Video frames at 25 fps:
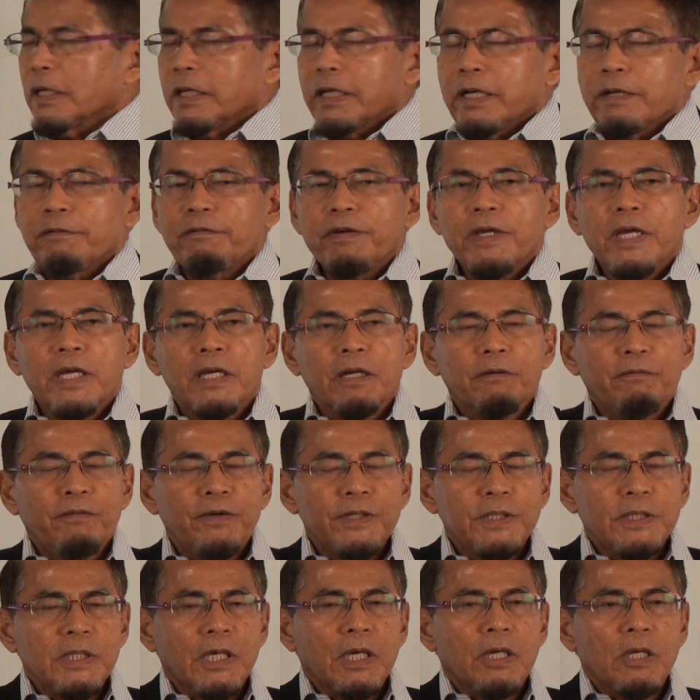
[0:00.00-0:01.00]
living in a
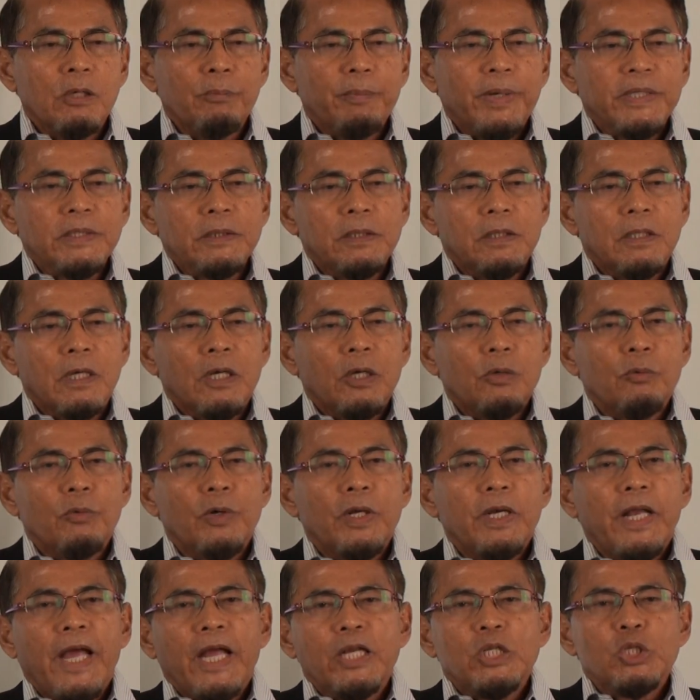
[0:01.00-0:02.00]
physical material
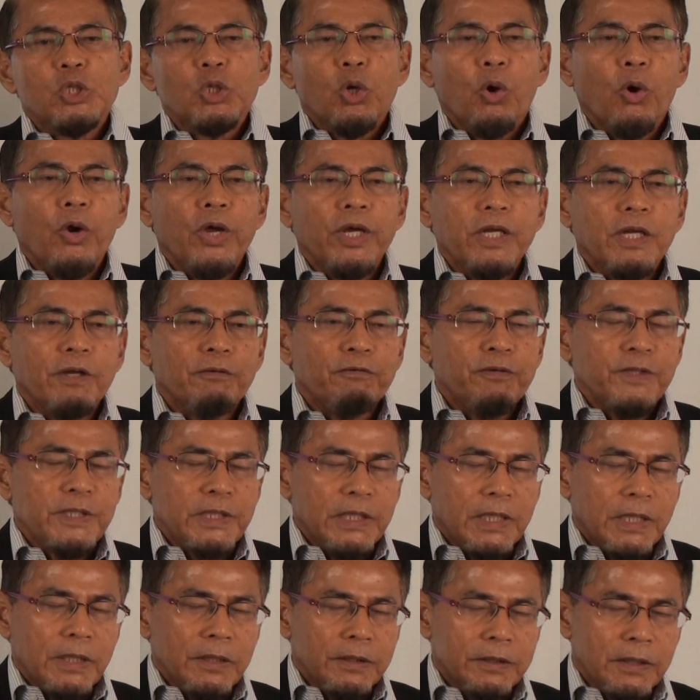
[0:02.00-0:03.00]
world, enjoying the
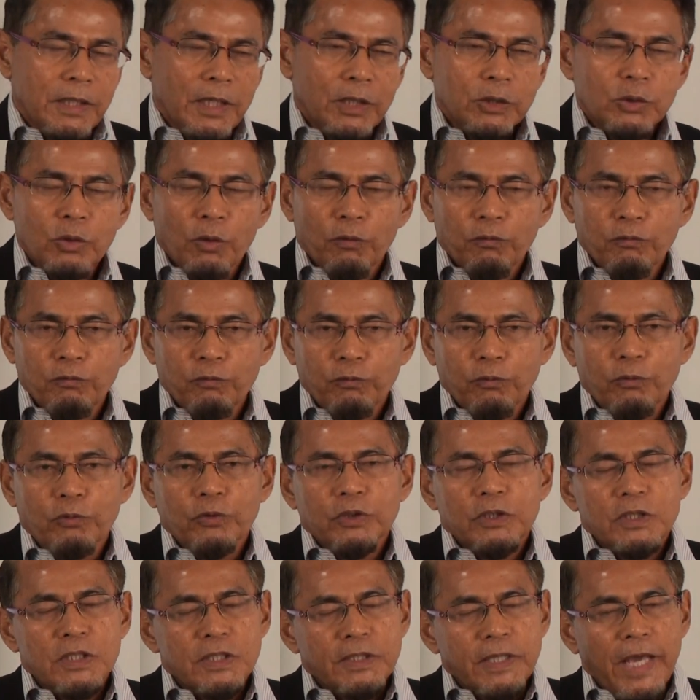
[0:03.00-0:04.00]
physical things of
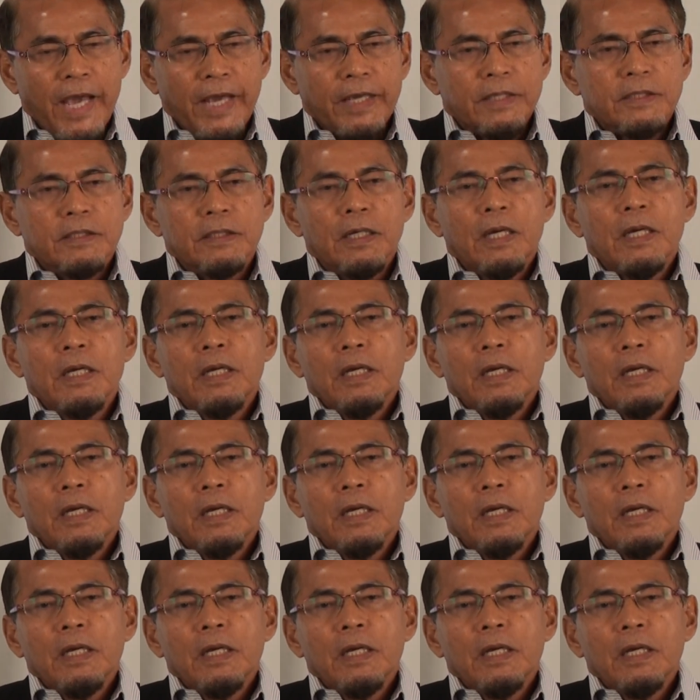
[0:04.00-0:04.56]
food, sex,